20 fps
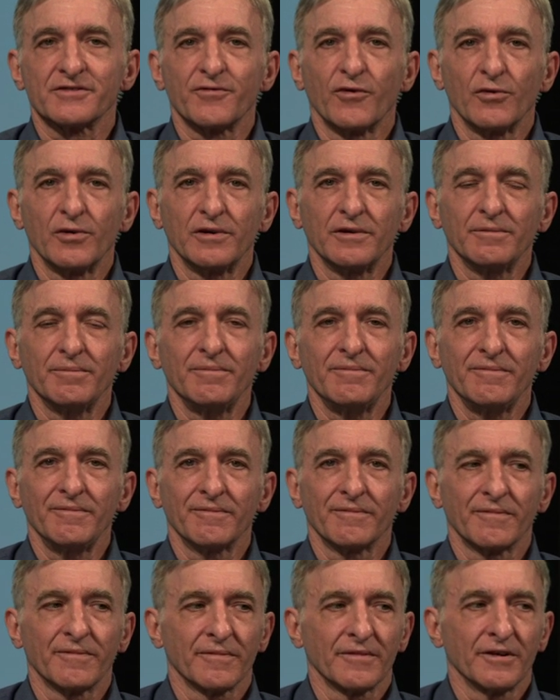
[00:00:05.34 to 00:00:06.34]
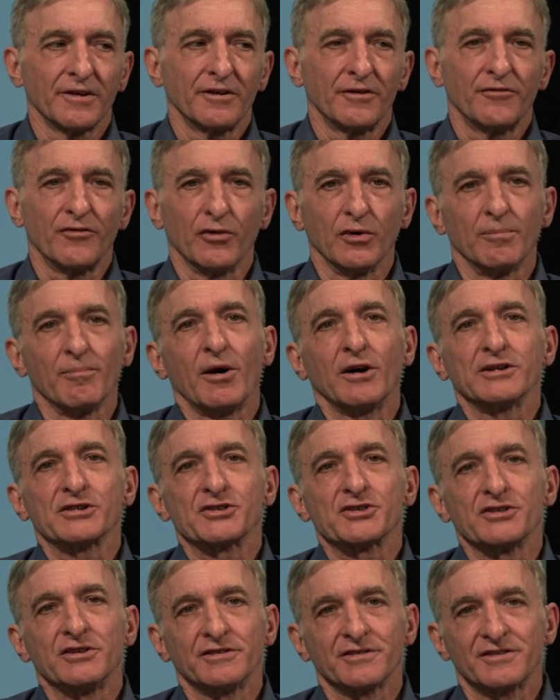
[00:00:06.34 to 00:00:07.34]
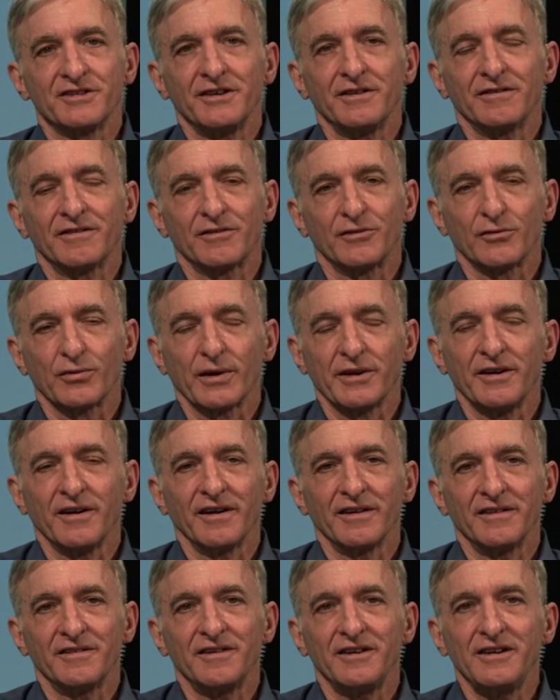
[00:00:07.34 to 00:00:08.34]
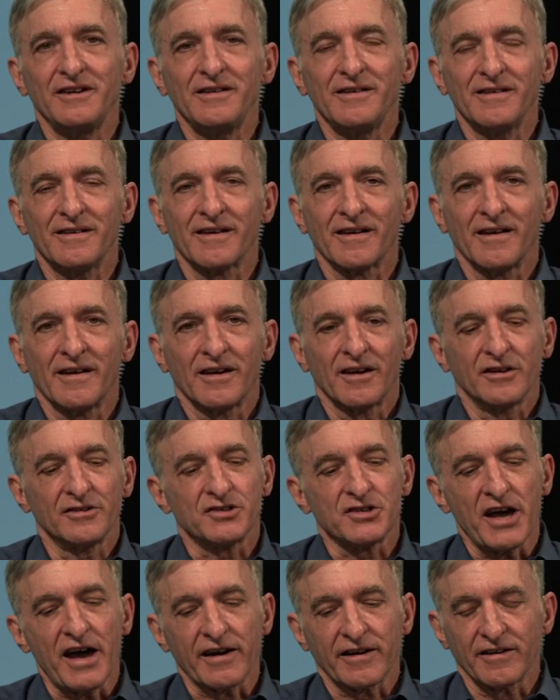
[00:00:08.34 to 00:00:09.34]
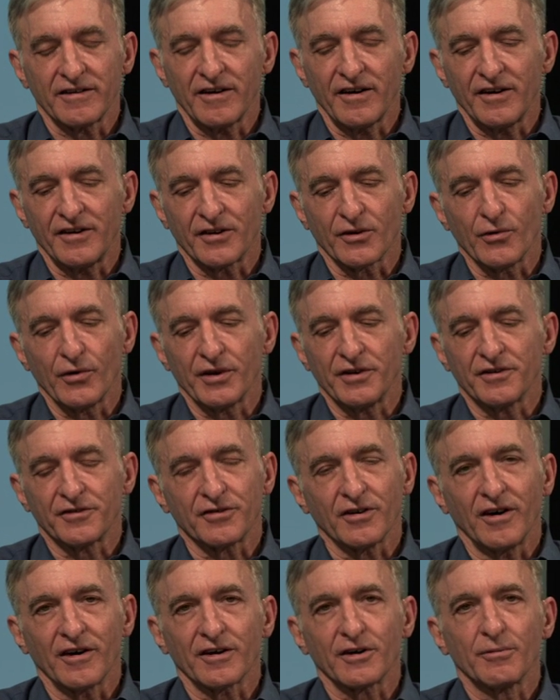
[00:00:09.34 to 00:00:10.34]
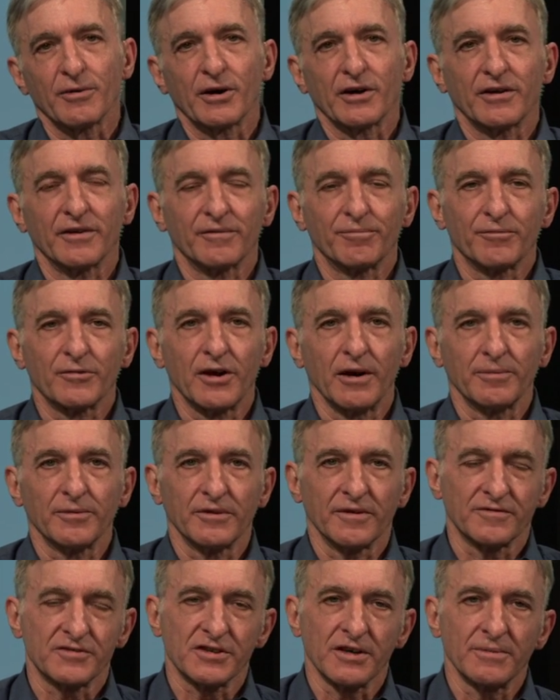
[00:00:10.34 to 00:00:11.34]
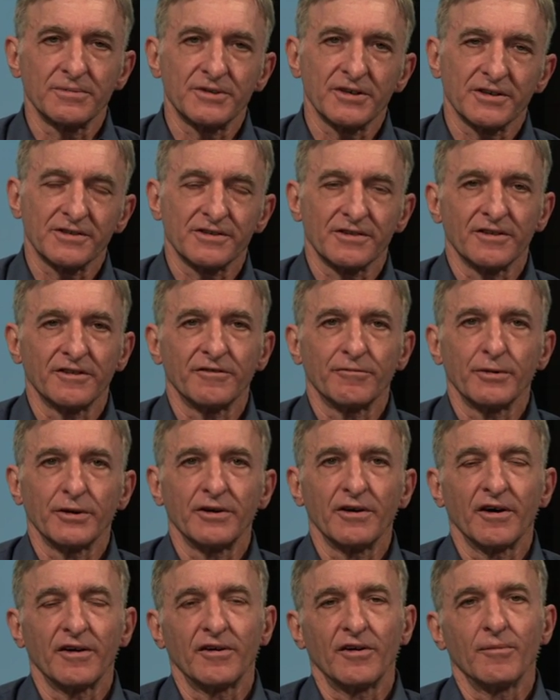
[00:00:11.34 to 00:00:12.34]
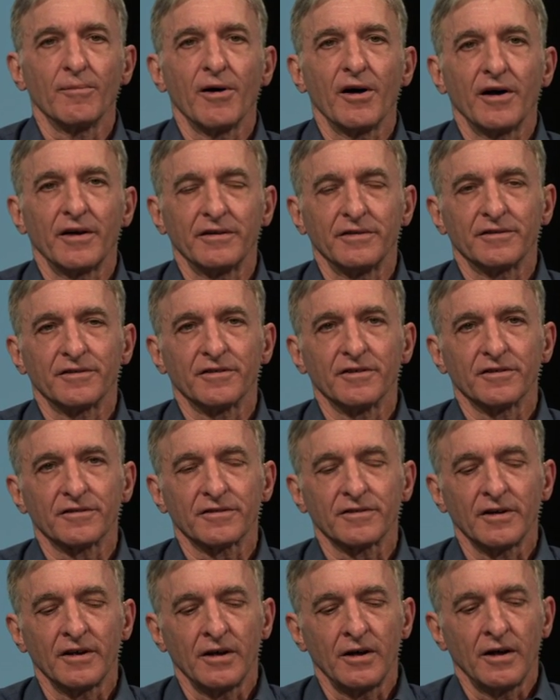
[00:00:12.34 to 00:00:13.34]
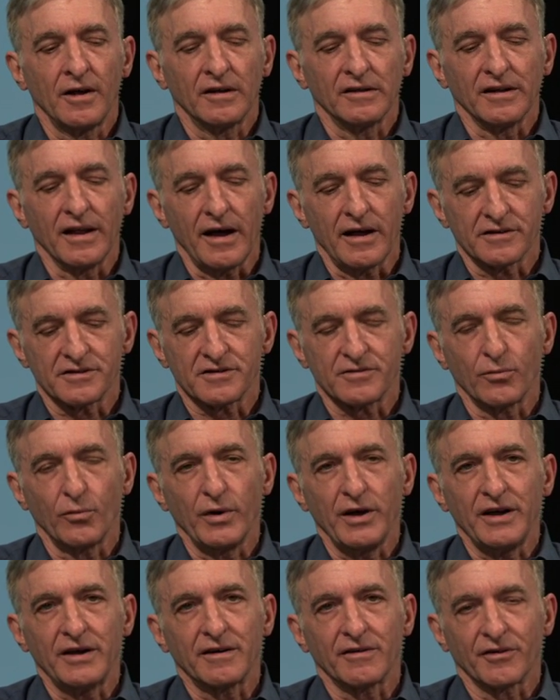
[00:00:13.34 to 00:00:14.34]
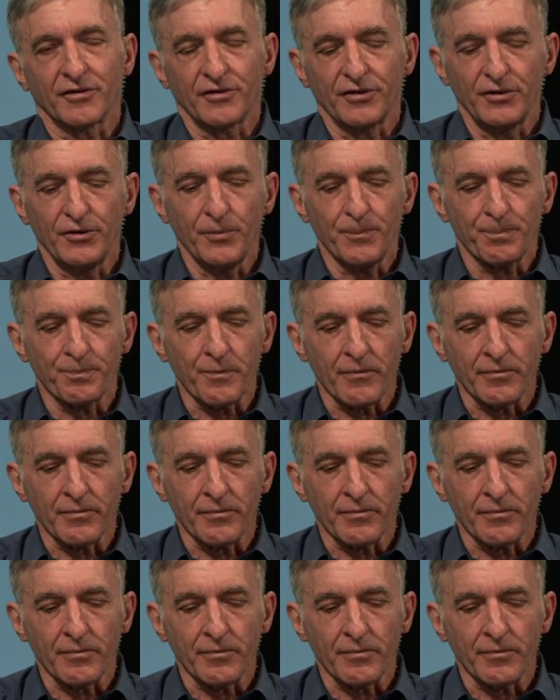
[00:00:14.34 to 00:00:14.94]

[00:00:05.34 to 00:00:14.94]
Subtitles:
Forum for March 13th, 2019. Jack and I are going to talk about a couple of subjects that have been on our minds this last week or two.